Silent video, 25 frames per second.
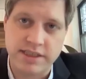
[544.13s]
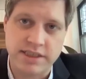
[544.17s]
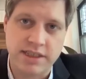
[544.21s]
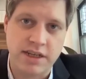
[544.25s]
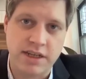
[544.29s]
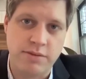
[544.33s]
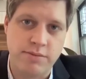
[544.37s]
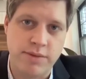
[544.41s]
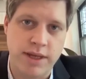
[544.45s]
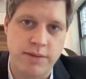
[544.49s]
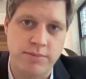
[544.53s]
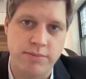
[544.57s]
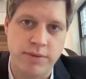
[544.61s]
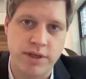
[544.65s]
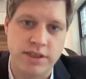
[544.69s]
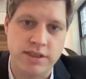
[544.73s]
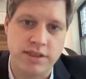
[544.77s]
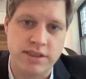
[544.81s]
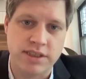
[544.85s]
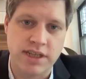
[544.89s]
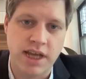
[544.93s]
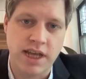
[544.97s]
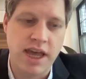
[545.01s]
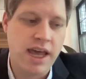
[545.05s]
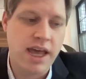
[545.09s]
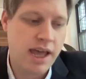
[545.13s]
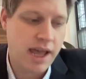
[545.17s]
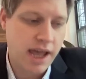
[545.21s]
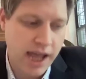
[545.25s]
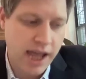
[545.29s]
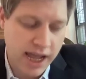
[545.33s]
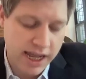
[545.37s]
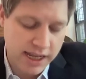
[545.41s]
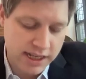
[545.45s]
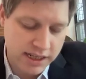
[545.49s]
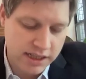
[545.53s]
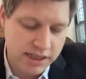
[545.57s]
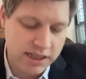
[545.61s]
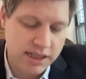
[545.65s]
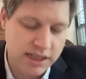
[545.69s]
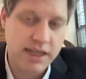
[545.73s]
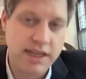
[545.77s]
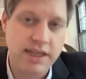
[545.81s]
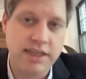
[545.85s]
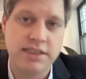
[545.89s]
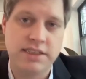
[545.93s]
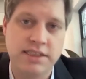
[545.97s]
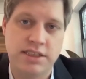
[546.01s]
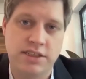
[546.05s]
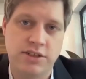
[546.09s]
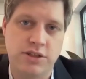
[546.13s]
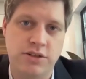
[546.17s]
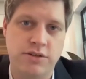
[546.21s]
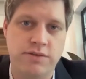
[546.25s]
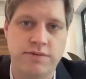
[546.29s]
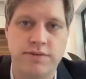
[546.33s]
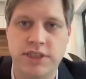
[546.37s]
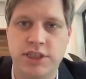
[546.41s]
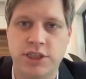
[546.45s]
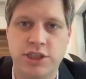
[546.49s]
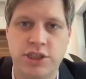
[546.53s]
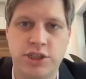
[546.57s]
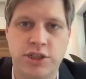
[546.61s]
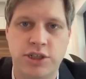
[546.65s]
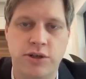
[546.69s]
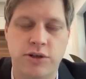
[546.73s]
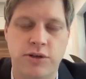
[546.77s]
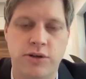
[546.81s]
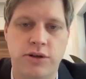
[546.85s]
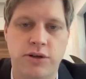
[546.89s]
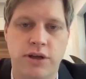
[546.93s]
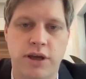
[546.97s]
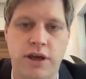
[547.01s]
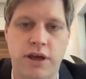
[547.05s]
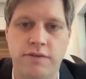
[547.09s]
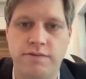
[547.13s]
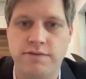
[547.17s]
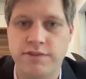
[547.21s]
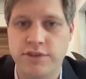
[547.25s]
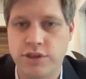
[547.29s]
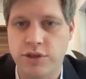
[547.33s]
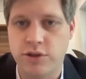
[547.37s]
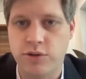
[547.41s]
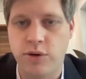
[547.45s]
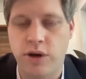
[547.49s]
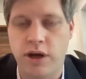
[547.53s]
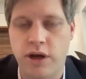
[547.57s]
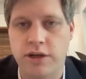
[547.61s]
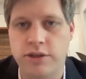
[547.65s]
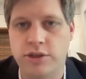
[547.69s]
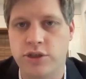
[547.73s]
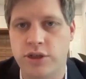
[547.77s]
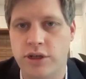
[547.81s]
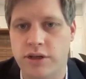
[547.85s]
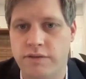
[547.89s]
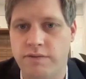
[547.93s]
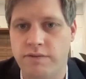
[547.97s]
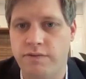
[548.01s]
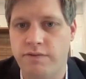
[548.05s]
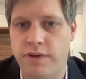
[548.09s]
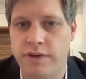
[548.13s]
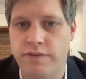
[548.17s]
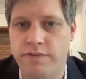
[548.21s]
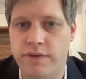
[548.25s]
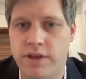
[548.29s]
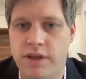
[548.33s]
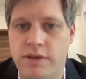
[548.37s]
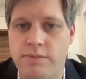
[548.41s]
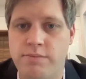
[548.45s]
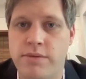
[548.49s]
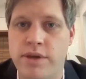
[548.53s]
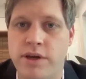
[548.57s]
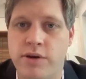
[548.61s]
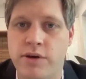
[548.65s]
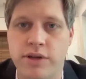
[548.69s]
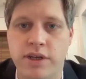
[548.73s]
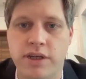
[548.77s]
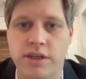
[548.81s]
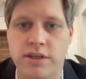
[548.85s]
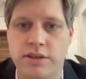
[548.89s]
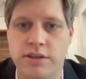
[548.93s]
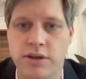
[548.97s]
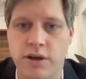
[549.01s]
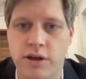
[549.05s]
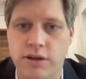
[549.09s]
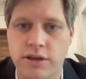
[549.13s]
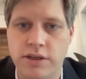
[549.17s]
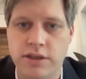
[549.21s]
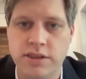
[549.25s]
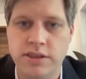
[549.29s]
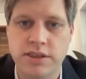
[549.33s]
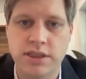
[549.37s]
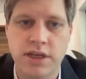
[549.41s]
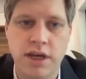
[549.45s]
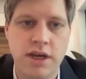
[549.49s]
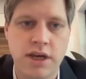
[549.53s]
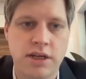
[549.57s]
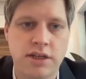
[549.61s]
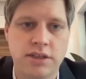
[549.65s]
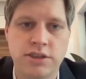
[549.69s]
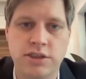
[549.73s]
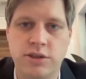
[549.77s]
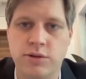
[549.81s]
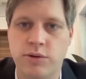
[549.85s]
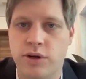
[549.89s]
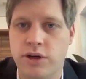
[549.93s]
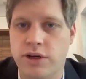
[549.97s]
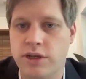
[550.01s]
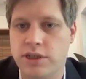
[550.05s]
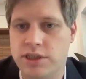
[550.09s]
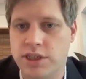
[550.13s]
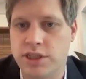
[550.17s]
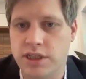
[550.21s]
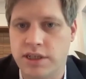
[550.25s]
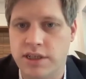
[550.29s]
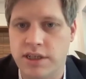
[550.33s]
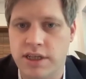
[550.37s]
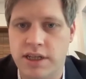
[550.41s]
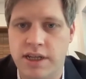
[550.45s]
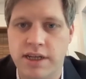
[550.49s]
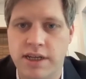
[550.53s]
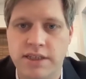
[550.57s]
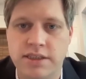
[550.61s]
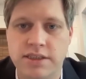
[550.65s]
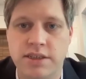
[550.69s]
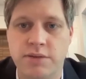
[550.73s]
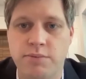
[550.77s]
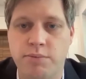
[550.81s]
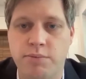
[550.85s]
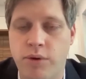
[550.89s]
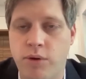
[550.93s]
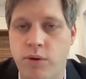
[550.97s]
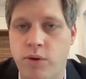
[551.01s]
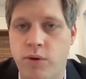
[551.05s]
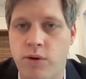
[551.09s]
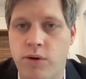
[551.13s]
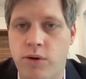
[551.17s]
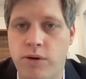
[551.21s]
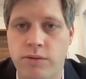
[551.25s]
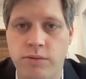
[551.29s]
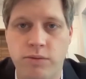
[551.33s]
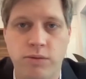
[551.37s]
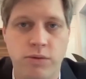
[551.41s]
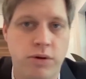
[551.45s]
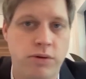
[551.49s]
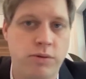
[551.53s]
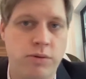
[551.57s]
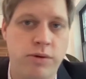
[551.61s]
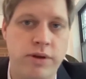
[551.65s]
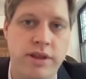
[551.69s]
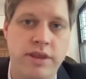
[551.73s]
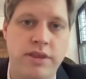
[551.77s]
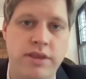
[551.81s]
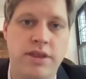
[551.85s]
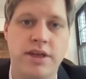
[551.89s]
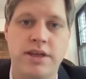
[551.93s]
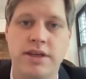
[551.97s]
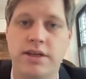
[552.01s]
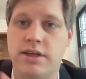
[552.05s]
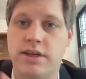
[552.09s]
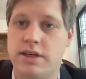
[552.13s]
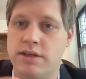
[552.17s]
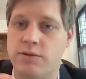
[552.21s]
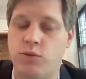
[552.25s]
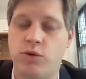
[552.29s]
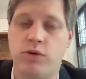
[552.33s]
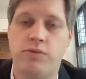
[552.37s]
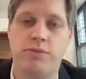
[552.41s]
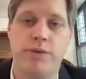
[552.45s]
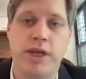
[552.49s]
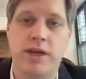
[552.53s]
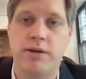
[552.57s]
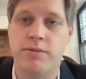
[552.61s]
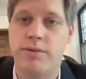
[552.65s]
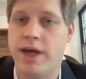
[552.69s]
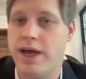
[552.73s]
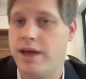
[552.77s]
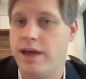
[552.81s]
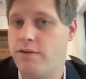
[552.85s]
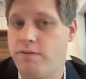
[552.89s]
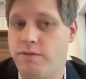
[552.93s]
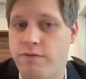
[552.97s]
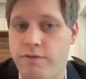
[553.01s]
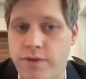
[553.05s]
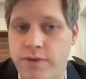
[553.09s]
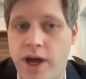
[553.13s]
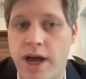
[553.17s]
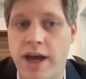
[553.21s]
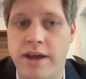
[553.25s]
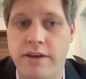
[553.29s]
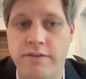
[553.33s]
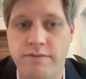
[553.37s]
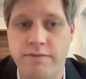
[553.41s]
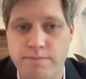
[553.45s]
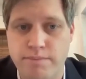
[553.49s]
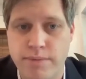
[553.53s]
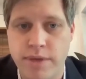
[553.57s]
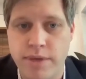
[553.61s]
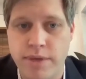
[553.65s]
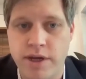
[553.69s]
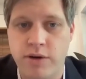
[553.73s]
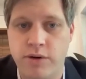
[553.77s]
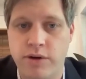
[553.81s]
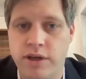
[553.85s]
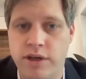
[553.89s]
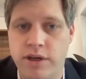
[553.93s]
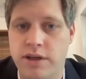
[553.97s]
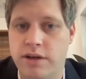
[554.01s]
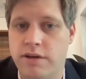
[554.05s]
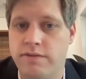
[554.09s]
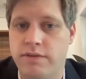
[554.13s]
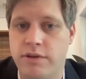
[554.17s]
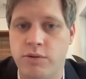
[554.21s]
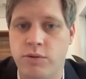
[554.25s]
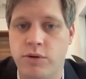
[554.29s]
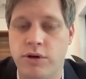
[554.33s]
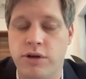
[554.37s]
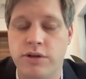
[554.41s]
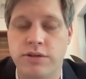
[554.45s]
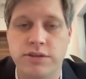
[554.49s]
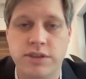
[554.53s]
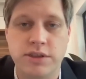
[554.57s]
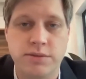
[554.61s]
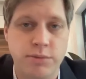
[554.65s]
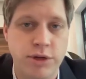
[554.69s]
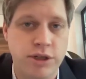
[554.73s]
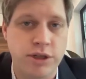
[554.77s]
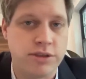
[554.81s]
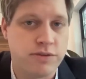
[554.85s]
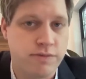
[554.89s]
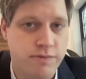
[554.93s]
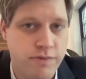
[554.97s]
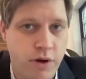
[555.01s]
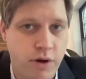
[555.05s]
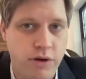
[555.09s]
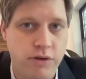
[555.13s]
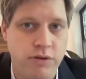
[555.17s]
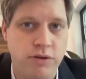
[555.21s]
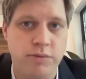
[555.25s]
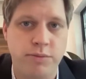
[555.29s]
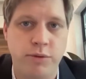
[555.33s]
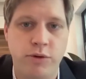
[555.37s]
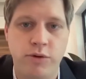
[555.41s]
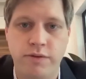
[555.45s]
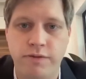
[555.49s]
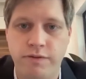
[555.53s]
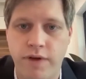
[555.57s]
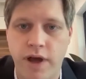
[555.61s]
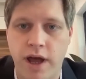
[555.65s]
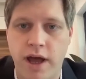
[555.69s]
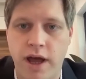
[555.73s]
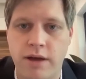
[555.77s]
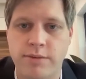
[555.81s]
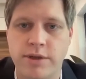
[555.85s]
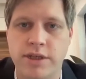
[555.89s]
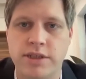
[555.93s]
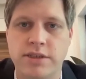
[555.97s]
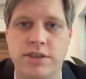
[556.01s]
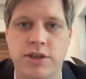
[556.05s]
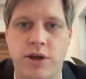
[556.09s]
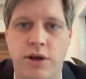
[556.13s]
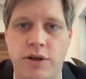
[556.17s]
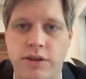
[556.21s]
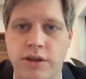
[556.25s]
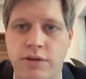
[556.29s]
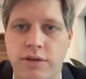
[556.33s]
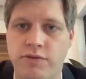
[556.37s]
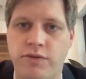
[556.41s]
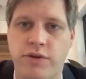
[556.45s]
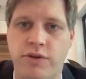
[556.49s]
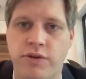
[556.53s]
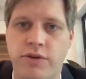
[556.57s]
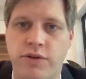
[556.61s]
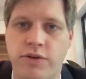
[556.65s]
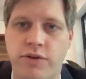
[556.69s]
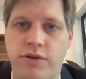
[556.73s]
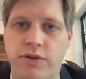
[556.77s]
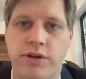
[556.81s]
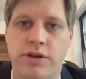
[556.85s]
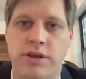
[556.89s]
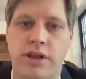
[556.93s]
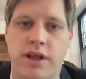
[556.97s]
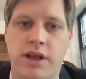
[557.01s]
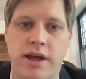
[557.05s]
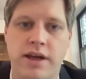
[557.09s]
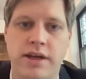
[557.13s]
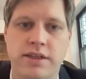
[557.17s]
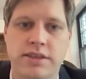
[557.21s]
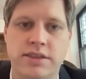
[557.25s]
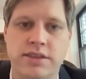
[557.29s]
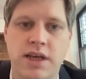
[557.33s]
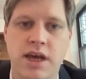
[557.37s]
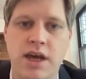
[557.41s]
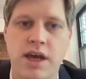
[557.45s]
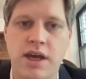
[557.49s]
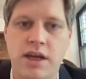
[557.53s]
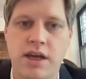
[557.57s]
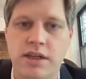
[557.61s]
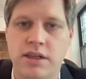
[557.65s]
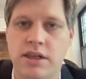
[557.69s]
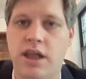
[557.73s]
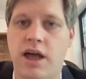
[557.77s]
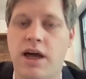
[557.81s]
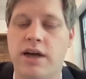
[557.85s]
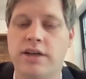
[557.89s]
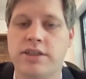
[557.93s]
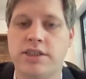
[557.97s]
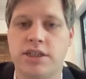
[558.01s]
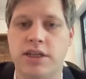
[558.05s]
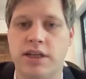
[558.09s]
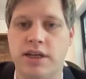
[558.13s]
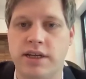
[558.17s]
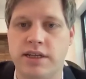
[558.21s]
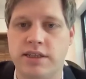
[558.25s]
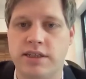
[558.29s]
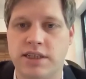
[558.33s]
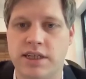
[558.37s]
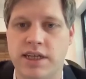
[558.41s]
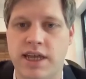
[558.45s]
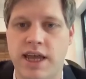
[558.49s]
commitments at least to the tune of $250 million to urgently support what we think it will be about 5 million of the world's most vulnerable farmers on the front lines, largely to